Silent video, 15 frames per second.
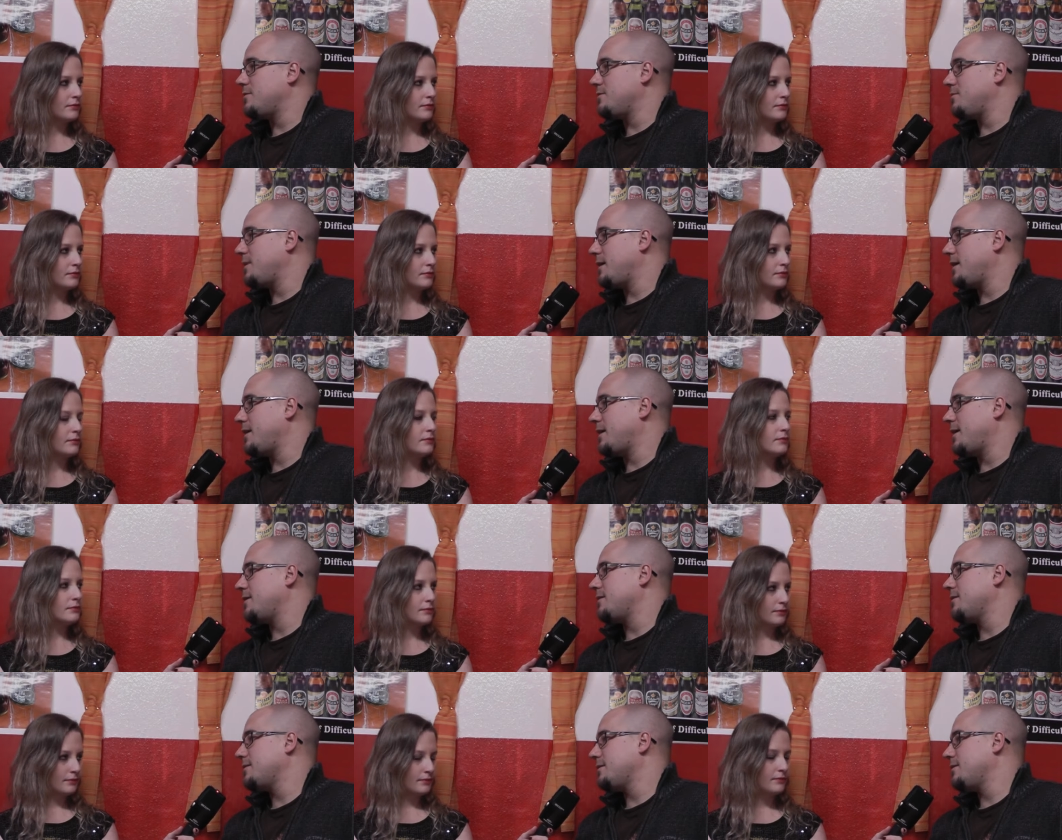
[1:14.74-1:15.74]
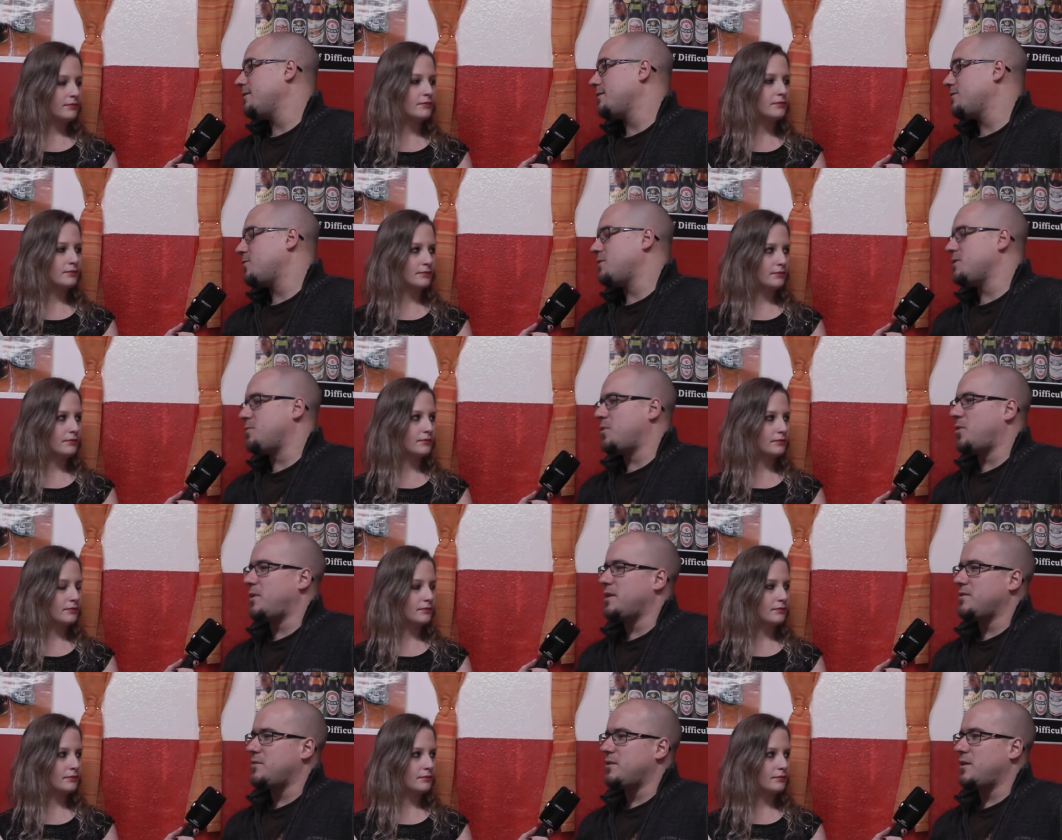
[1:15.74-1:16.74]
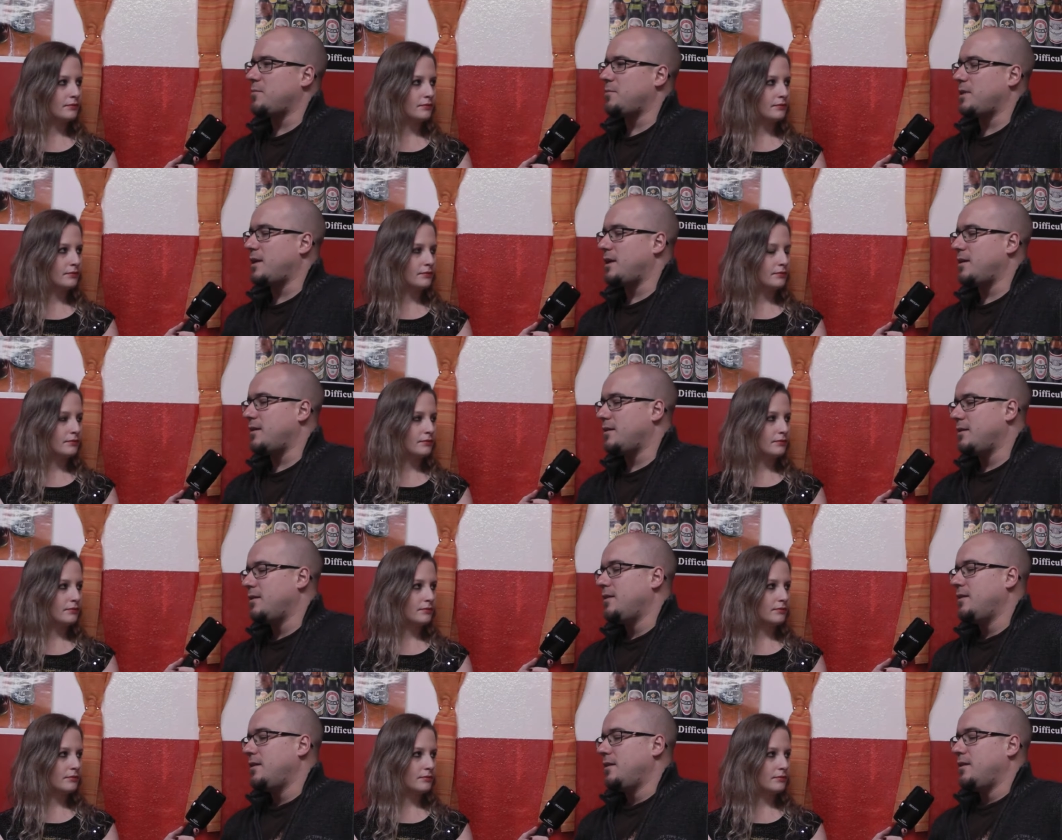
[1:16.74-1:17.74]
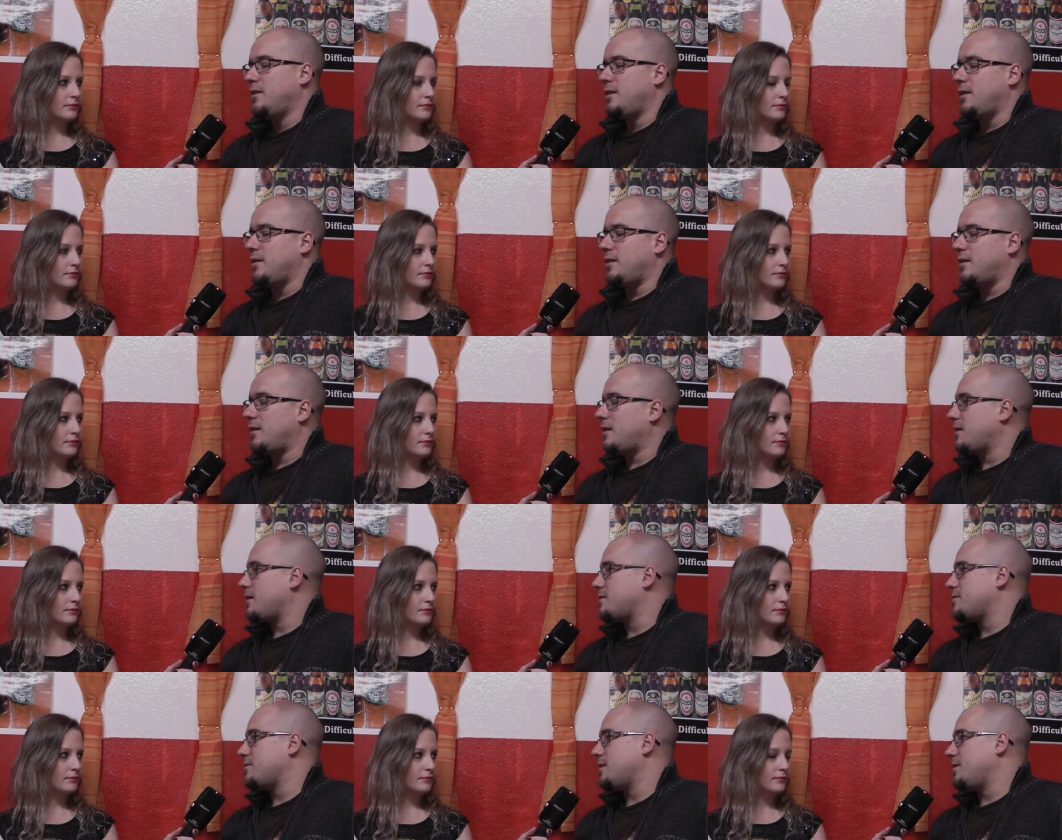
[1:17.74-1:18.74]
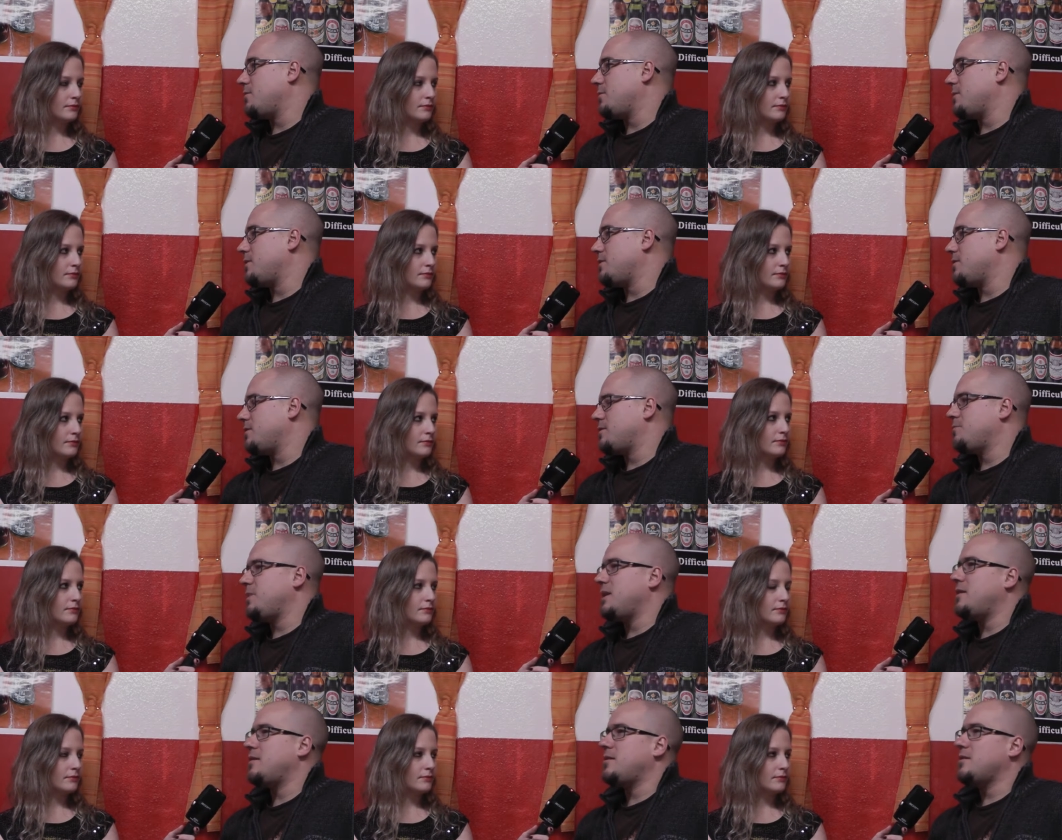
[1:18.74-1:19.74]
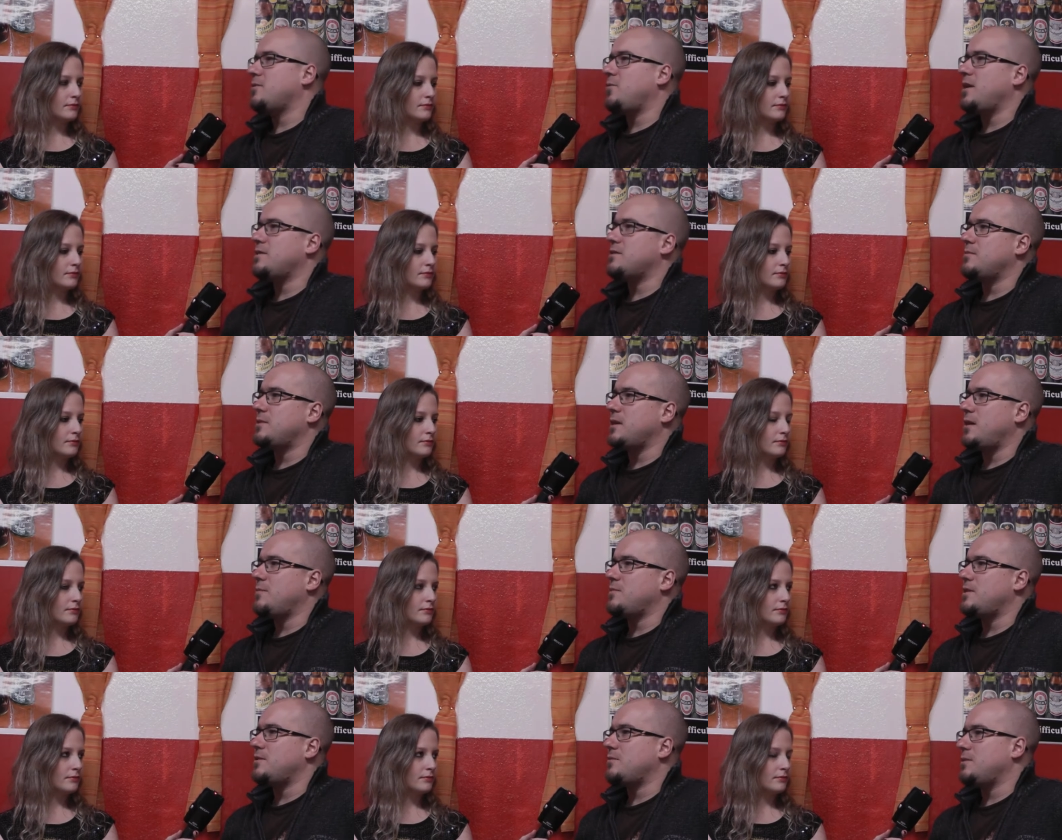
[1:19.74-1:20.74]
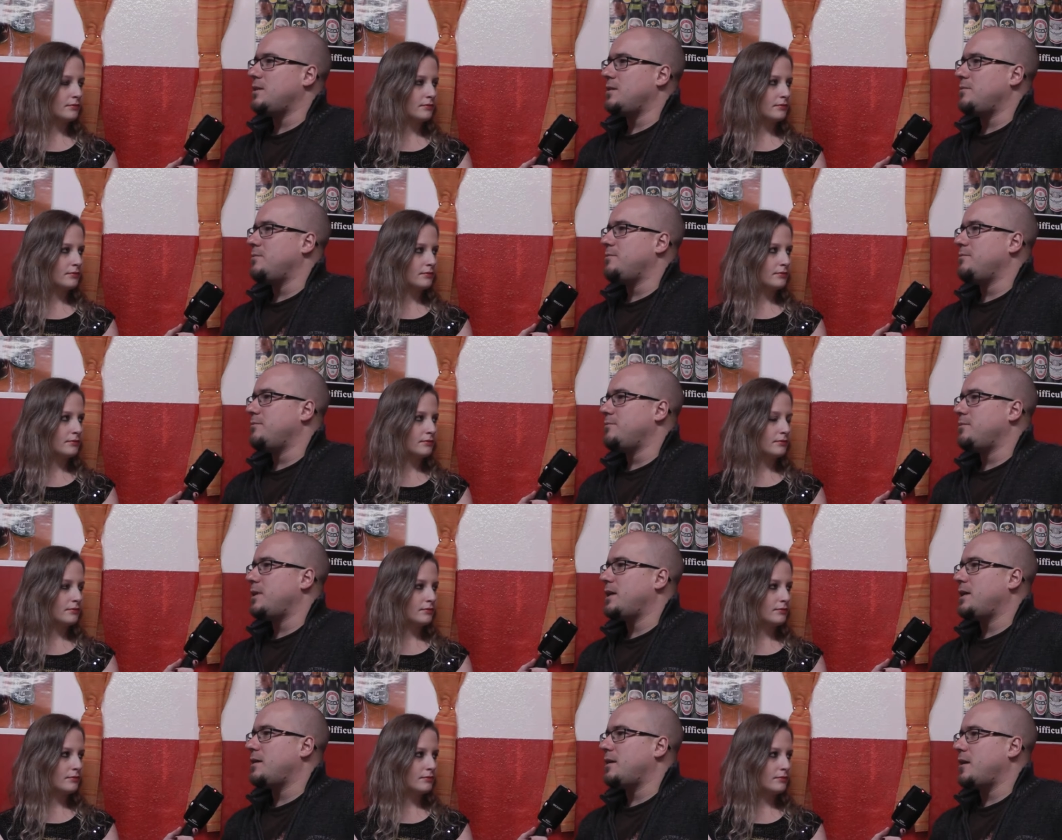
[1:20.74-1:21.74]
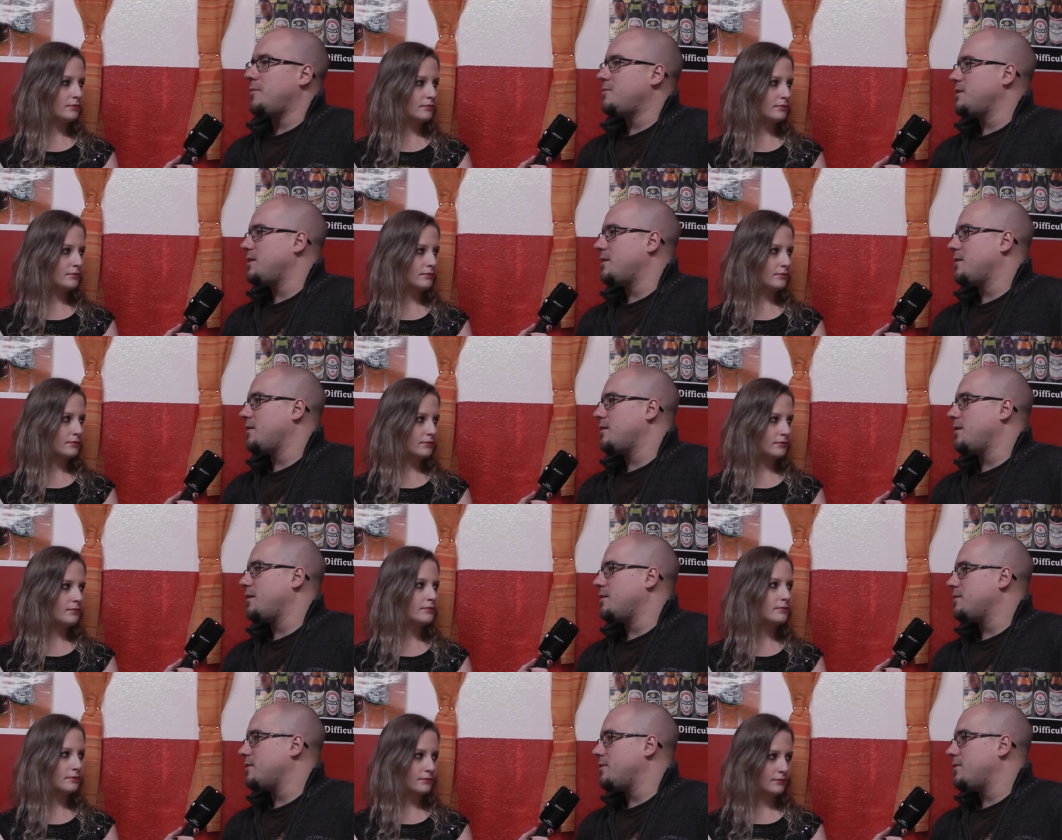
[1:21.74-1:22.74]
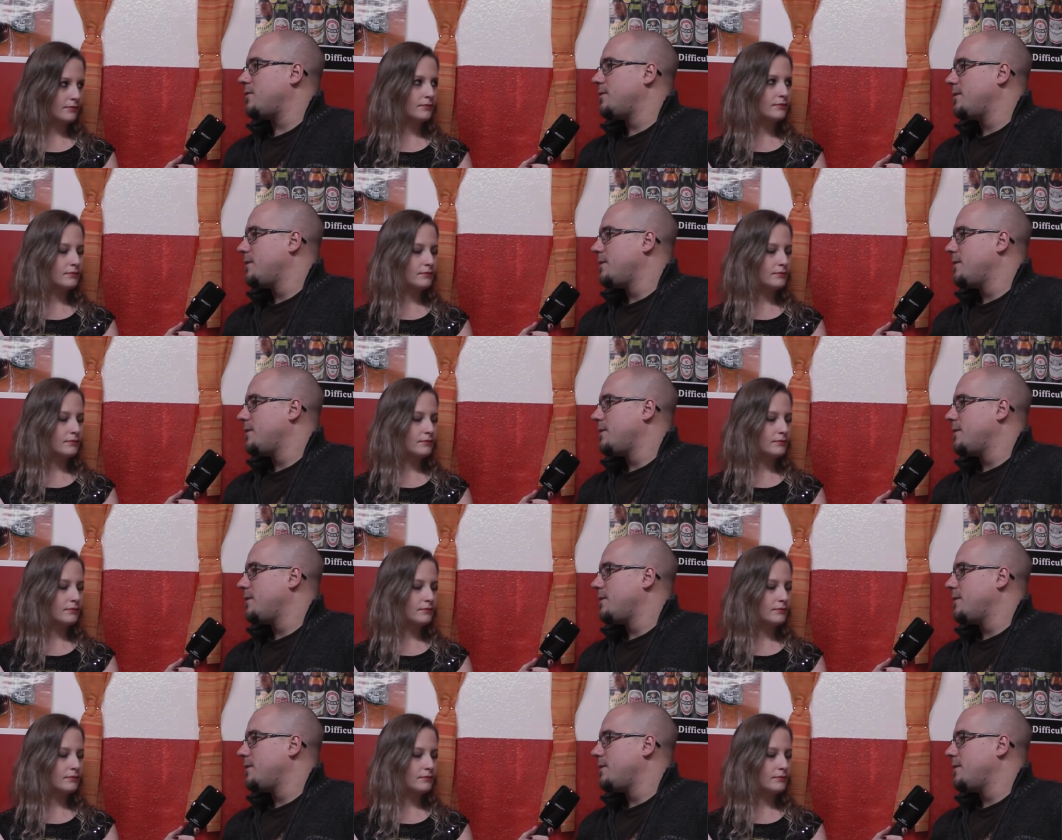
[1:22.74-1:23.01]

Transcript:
Speaker 1: to play again. Yeah, it's always boring to not play, and uh, I guess today will be good. It's been uh, quite some time since we played Leipzig, I think. So.